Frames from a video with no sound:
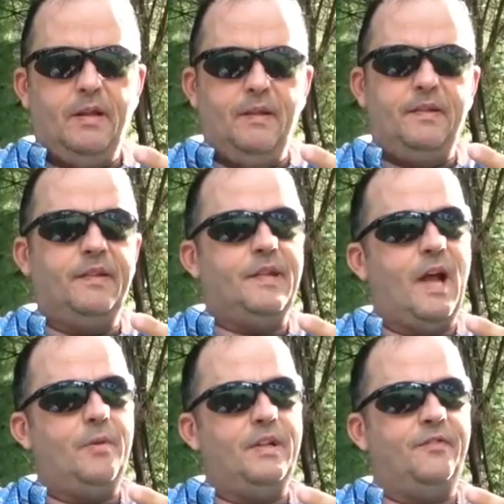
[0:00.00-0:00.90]
this is
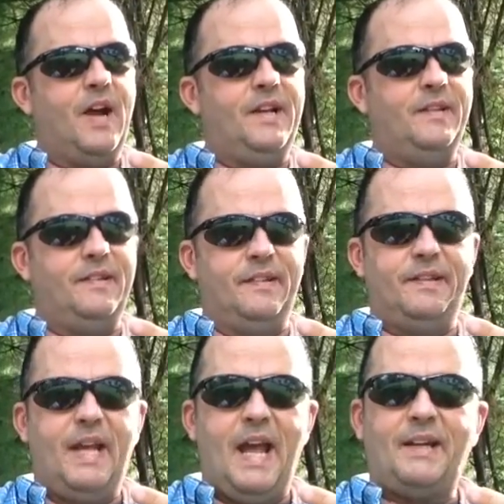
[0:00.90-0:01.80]
how we define this as a
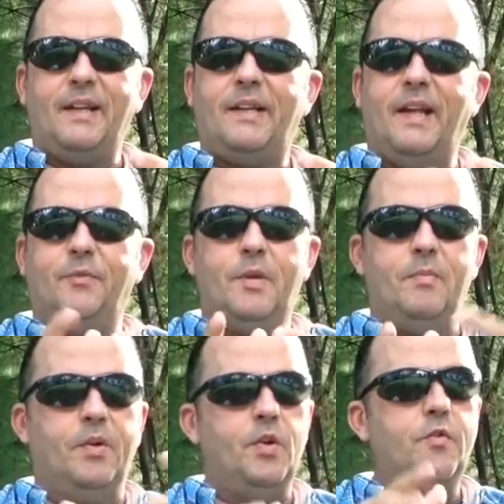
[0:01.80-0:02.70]
tactic as we
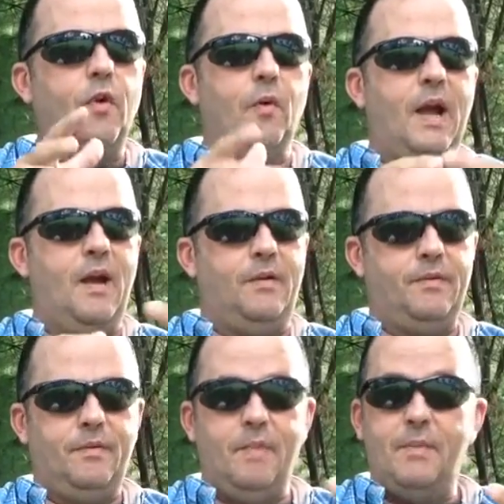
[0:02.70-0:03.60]
maneuver around
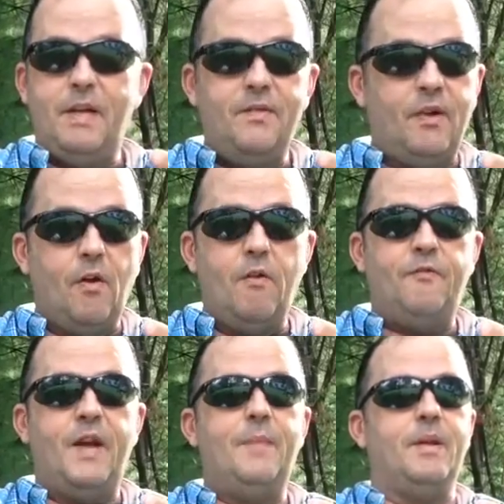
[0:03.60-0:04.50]
maybe even our own
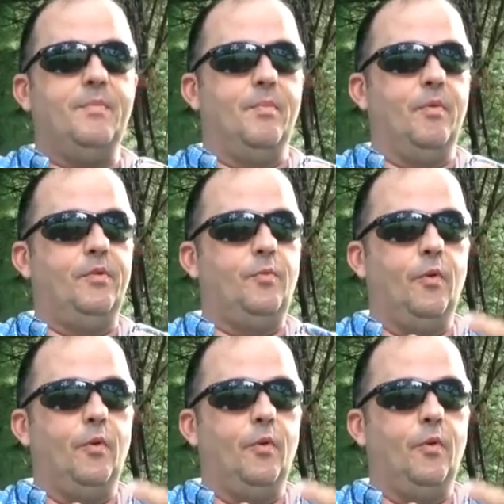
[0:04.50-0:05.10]
family members.